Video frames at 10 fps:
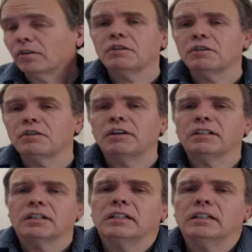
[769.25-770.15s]
Their
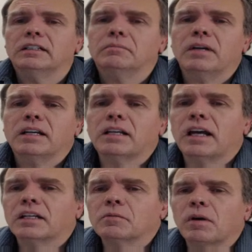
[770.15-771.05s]
contract
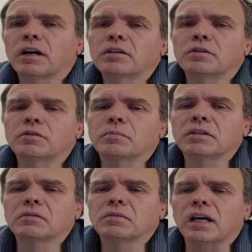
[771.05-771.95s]
had expired, you
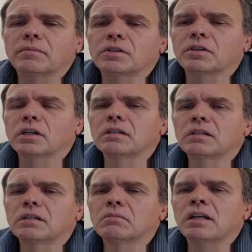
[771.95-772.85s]
spent some time to
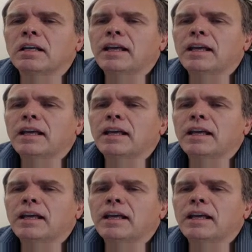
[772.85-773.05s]
service them,